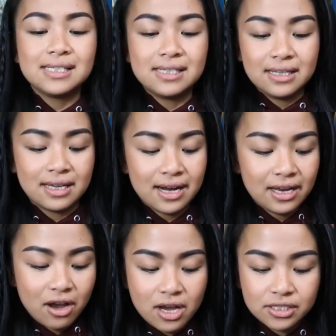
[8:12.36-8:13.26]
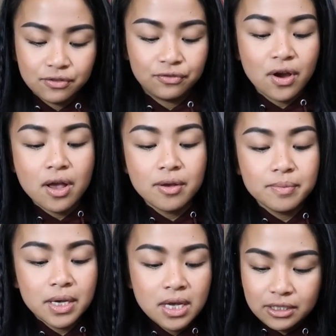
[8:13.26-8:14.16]
Thing that I got
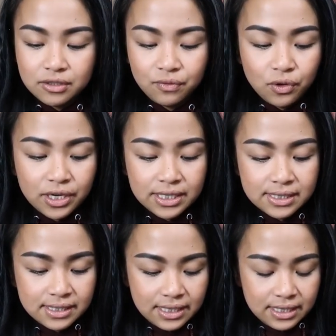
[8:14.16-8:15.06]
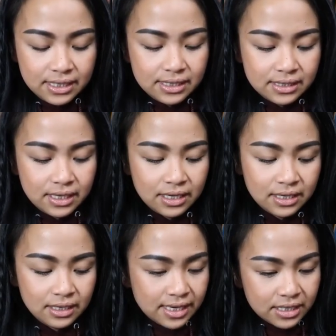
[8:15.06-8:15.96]
from Ella's Voice is
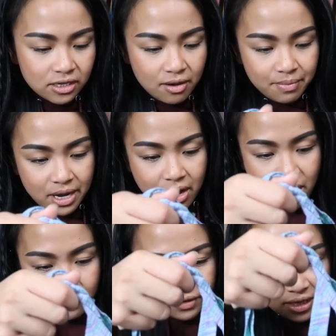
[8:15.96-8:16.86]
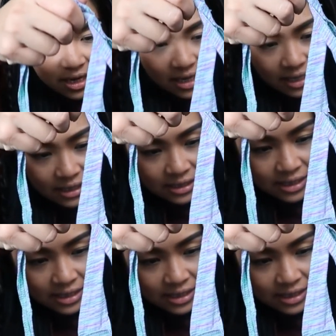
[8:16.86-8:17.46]
tank top by Avia in a